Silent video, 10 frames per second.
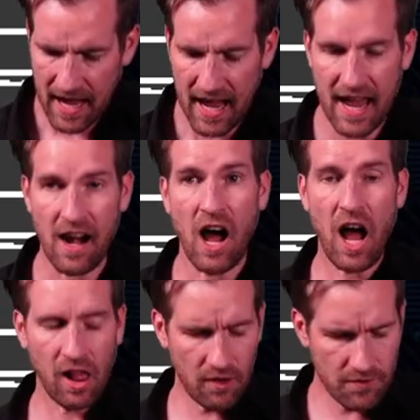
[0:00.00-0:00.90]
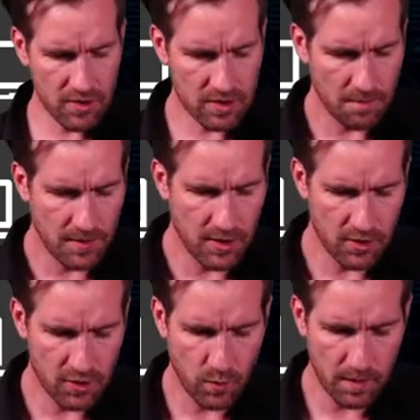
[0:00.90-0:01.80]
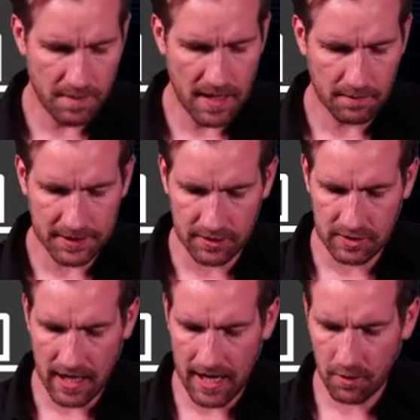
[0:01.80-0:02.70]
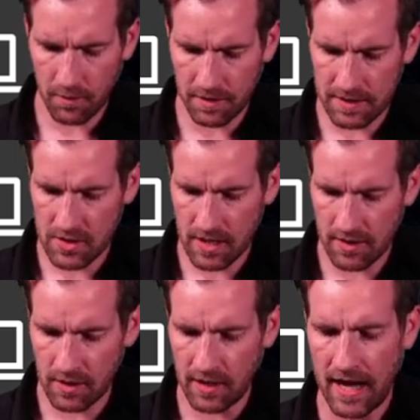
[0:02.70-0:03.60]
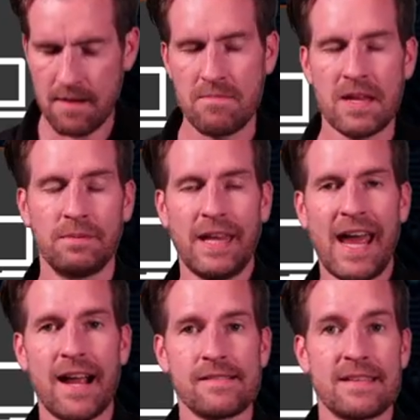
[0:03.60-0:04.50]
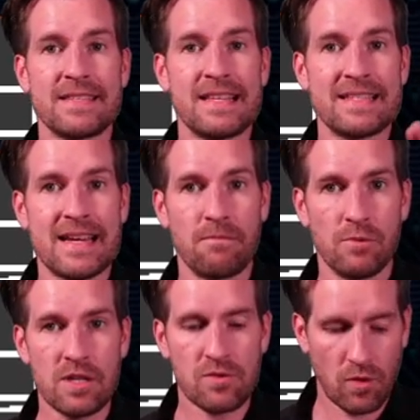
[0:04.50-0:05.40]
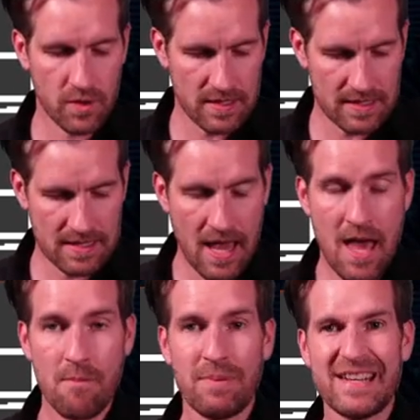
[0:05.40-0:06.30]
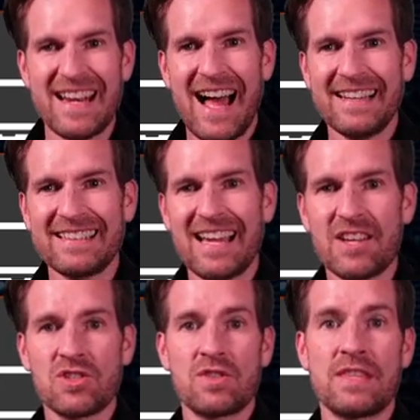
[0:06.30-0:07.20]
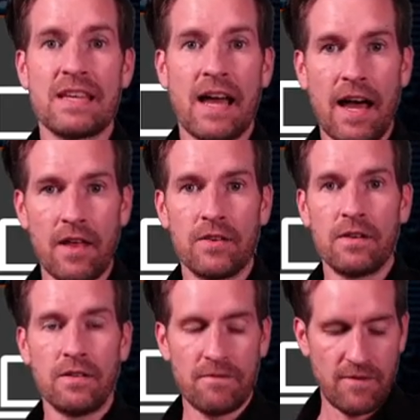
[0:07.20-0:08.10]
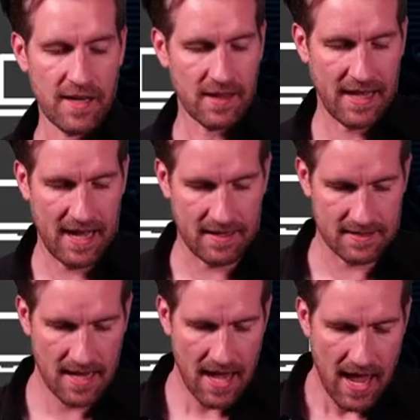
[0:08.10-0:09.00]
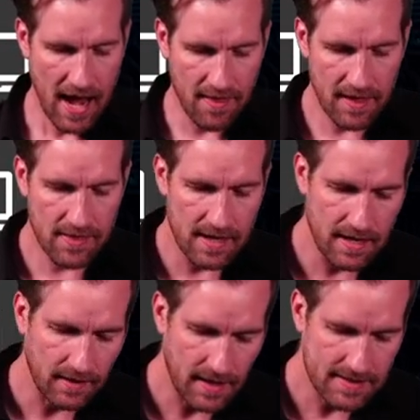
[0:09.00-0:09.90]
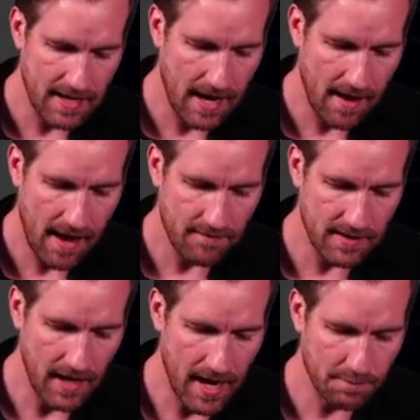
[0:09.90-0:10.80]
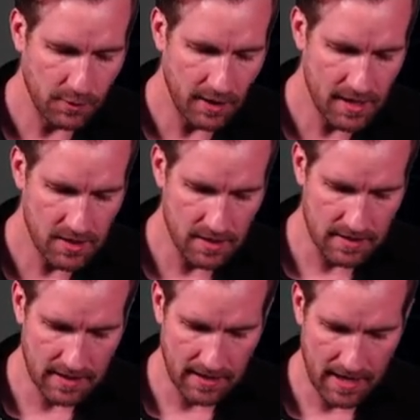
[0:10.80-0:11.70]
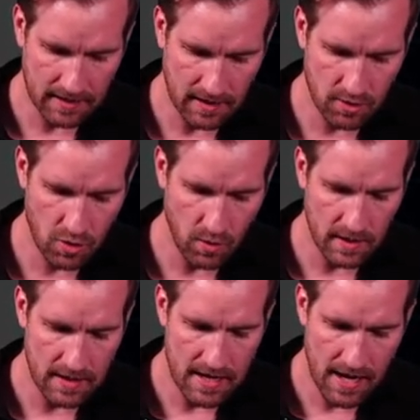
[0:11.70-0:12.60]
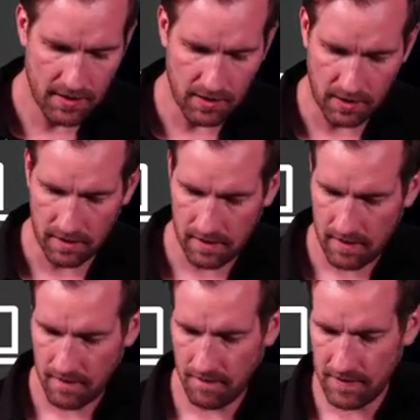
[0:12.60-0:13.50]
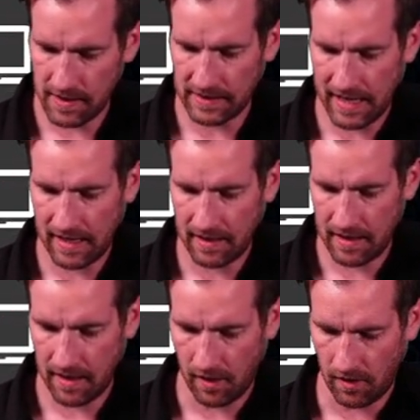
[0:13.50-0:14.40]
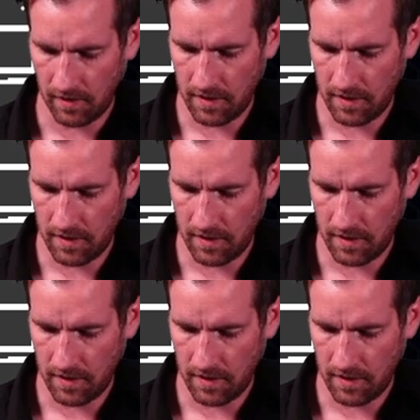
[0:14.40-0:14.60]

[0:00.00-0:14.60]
And all of those computers would be able to talk with each other and be able to access the same resources, but not touch the other VLANs. And then let's say I have the operations connected to another VLAN here.